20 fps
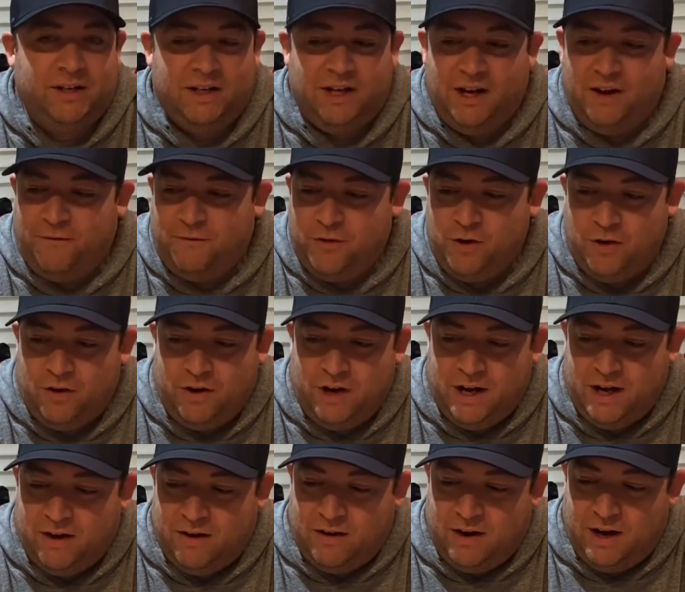If you're
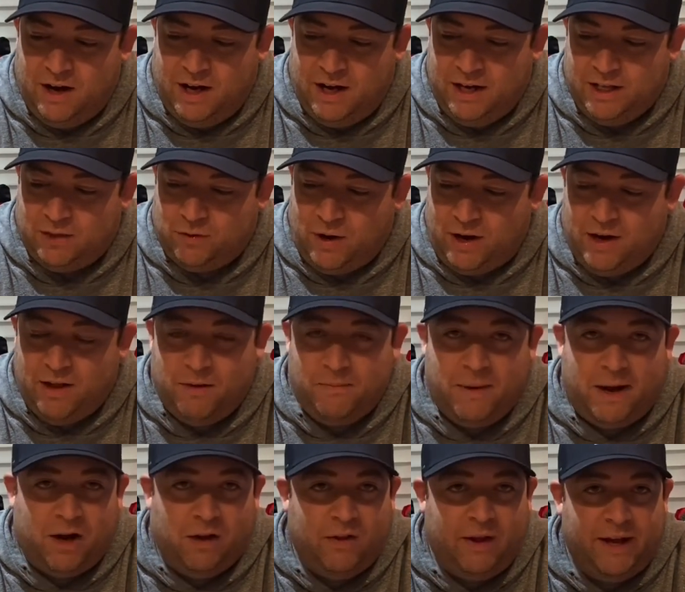near, it's right near the
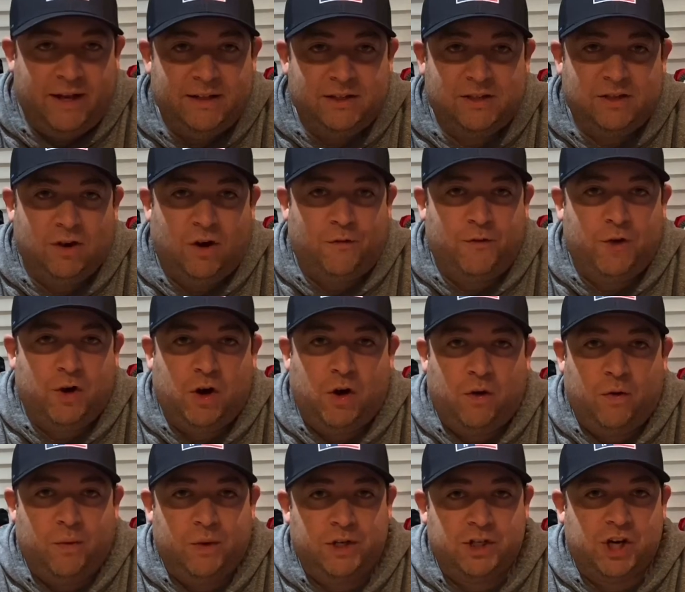Meadowlands, so if you're
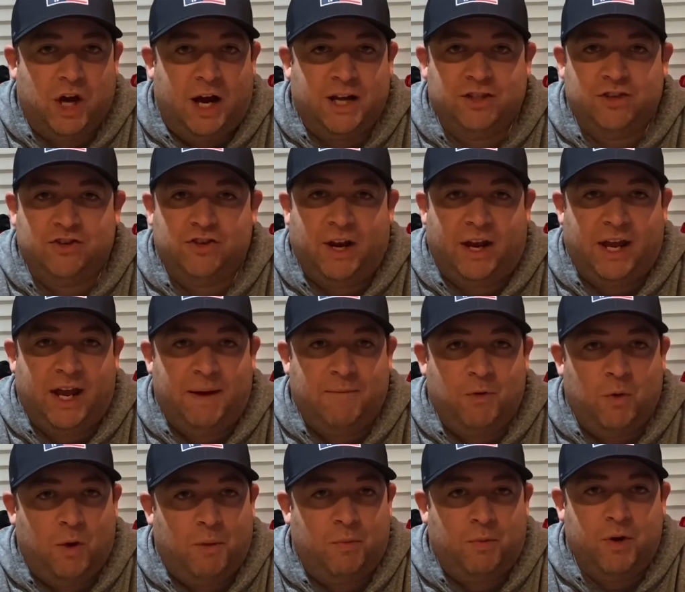going to a Giants Jet game,
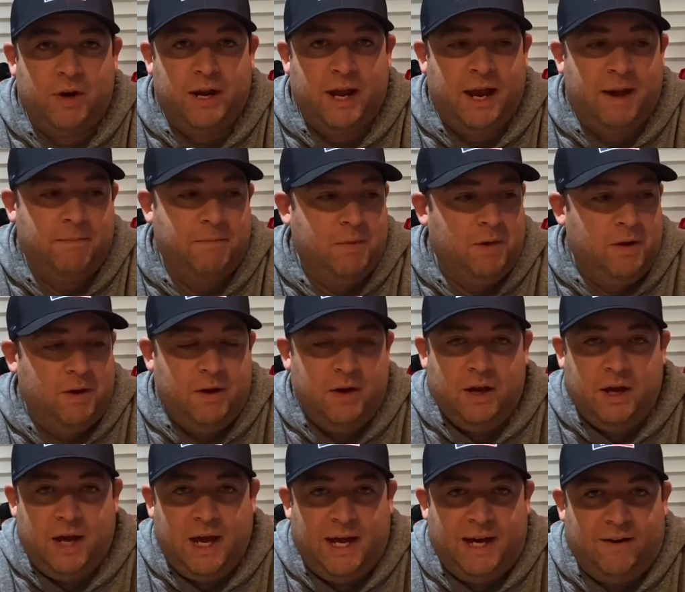you want a pregame,
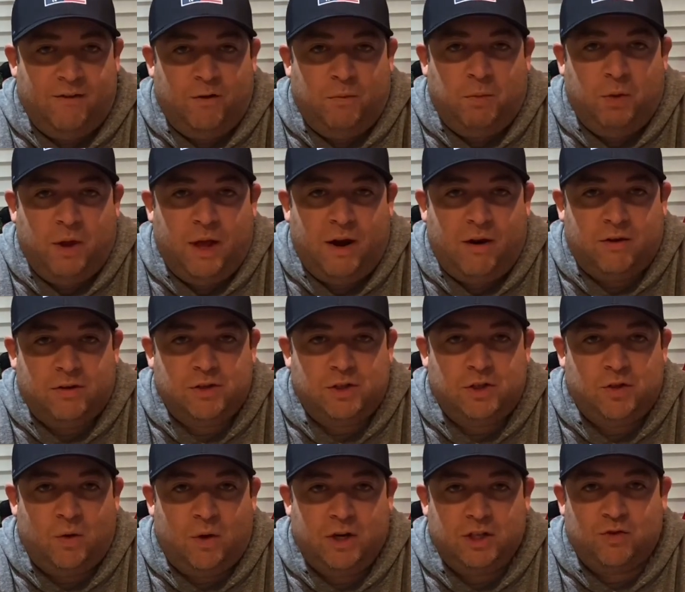head over to Bolero
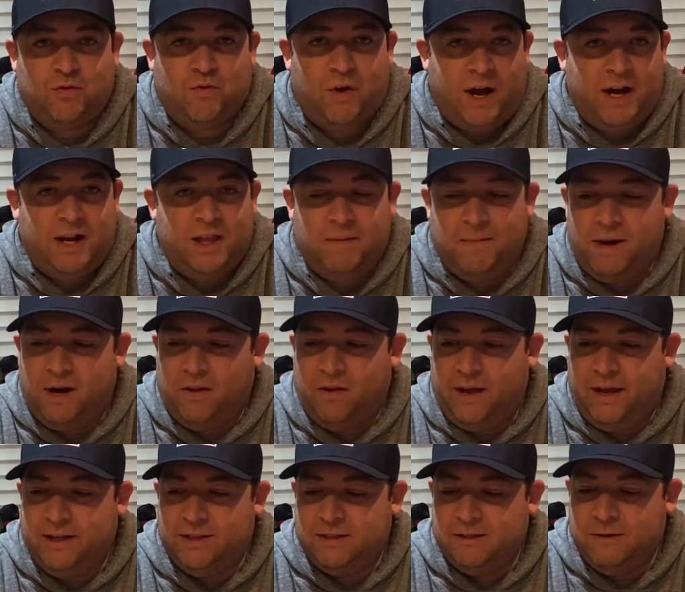Snort. It's right near the
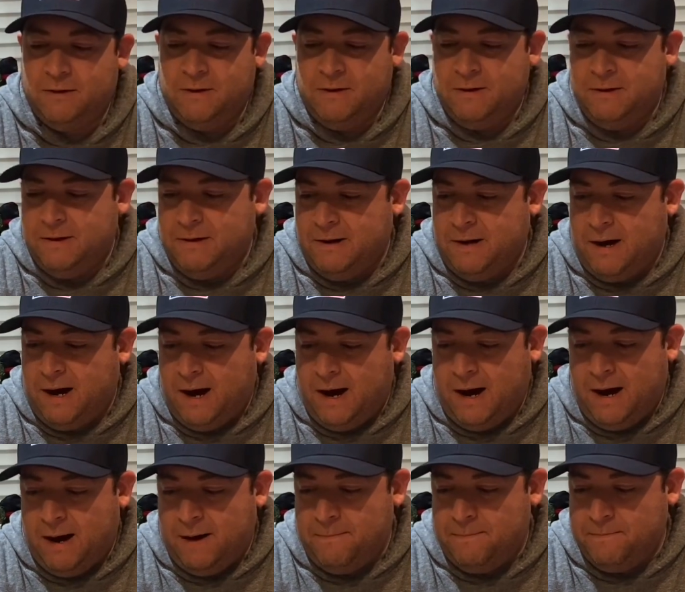Meadowlands.
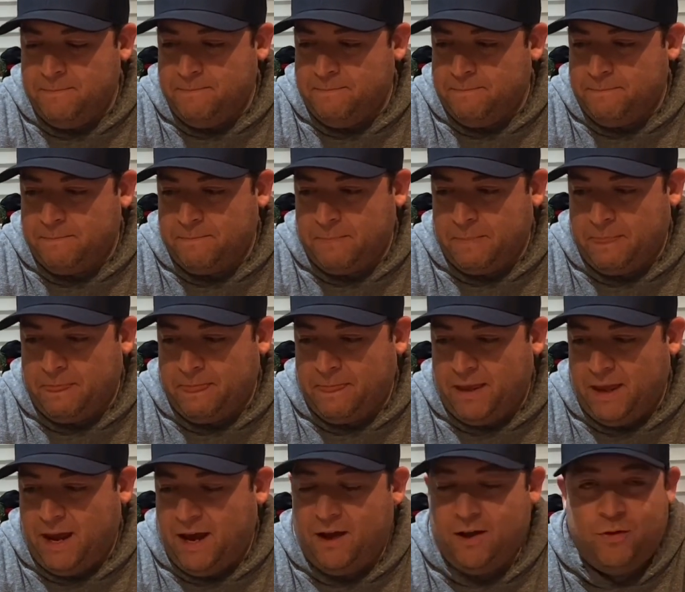
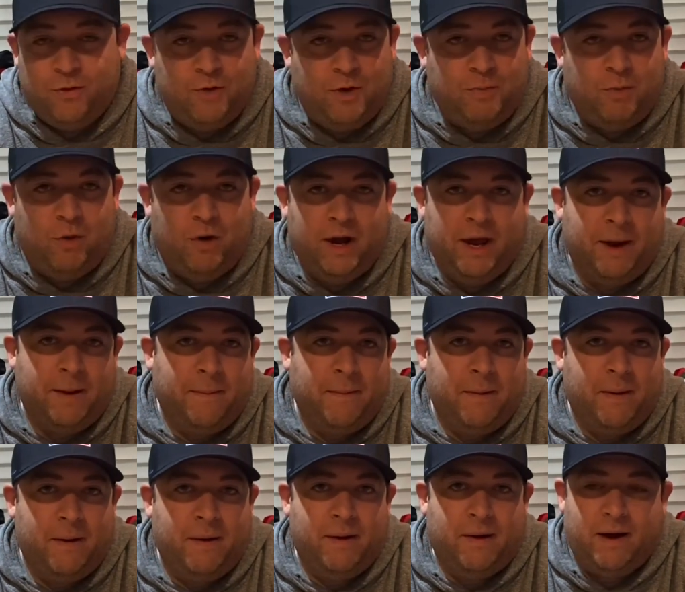Yeah, 3.8.
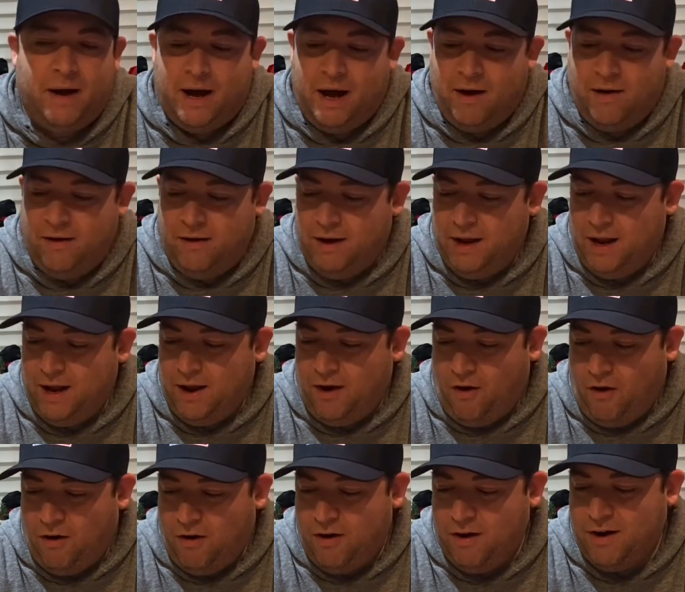
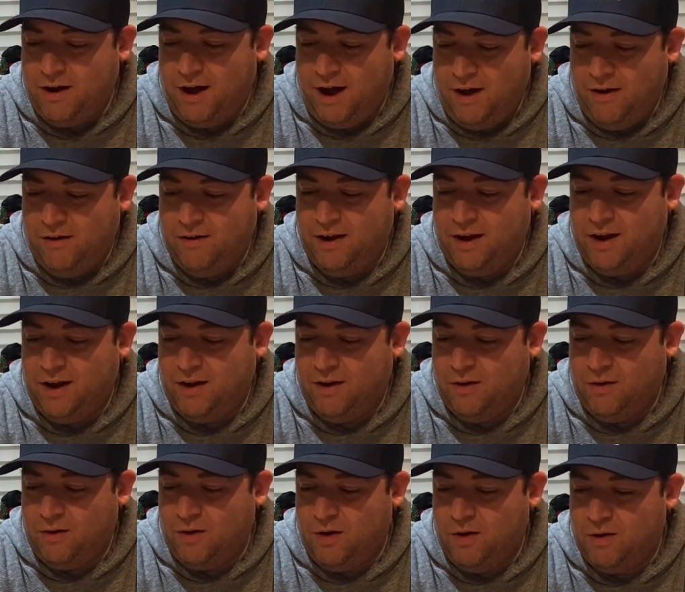Hard holiday
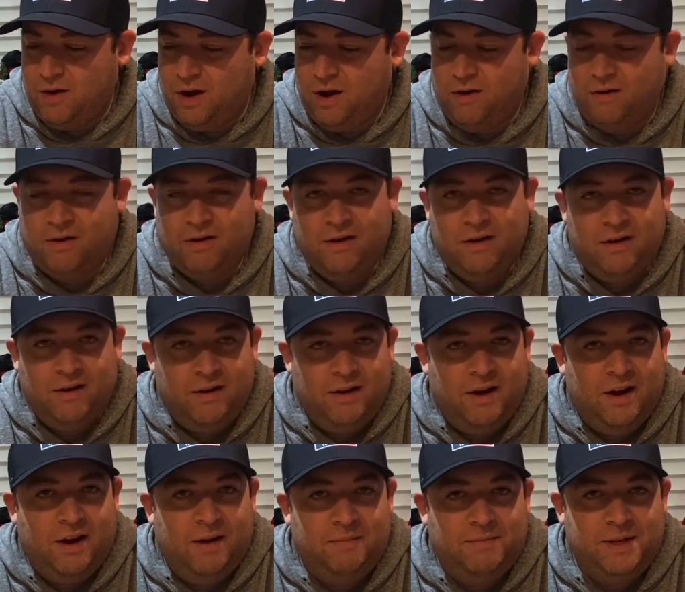cocoa.
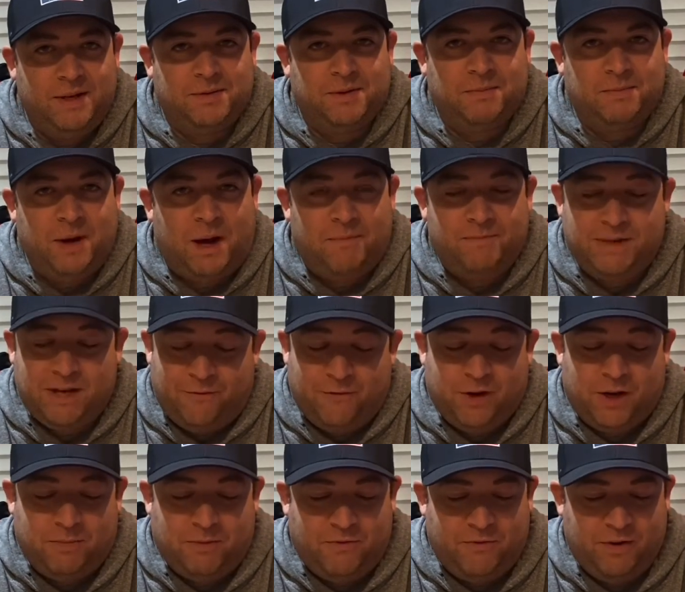I'm
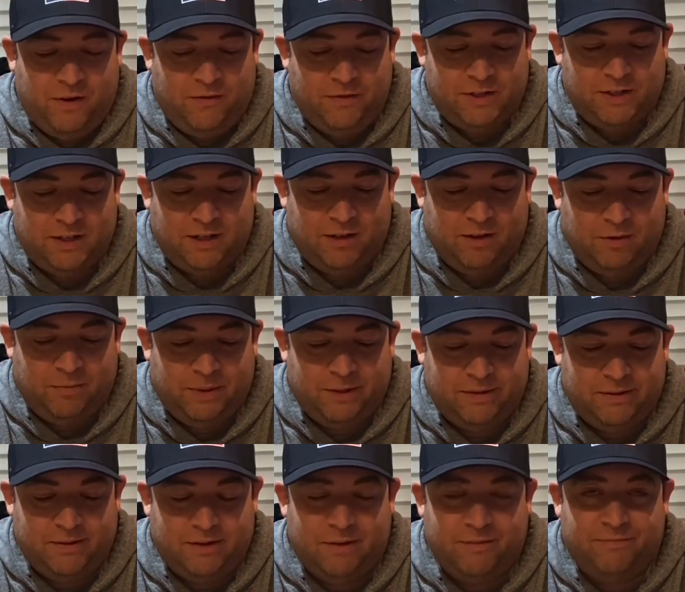definitely going to be feeling this in a little
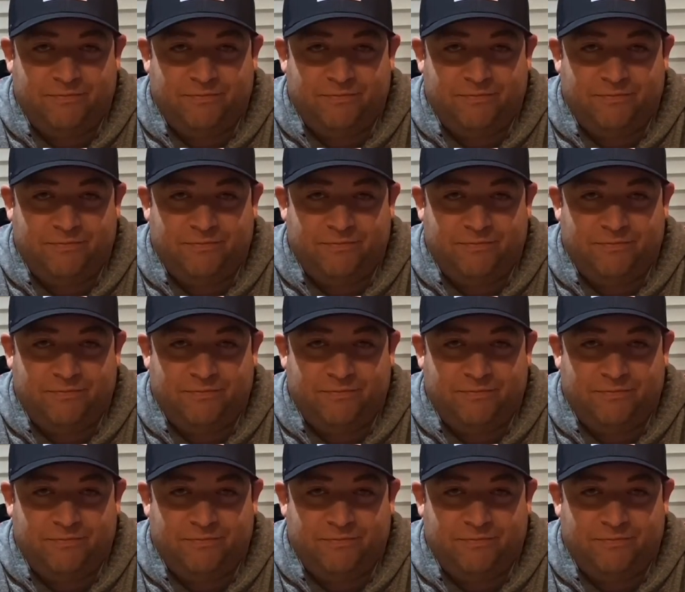bit, so.